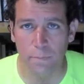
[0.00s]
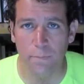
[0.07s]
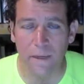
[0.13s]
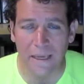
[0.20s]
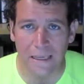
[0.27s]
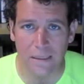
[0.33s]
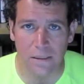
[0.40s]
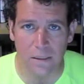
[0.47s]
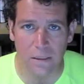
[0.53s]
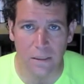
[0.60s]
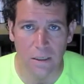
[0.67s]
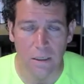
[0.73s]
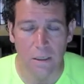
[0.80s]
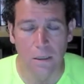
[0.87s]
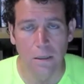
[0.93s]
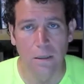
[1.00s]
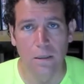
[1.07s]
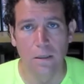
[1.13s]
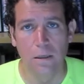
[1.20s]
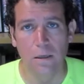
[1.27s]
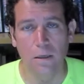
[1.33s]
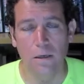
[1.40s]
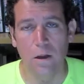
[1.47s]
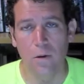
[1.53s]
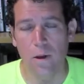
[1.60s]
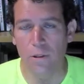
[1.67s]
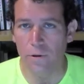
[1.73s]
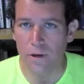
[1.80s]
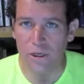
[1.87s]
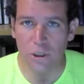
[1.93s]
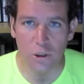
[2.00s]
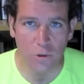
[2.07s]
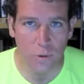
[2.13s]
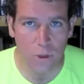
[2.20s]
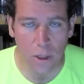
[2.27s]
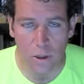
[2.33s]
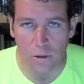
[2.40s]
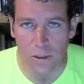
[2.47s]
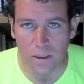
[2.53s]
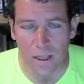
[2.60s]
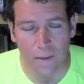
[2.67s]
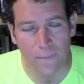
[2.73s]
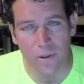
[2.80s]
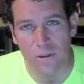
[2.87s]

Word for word: means, you know, are there issues with closed containment?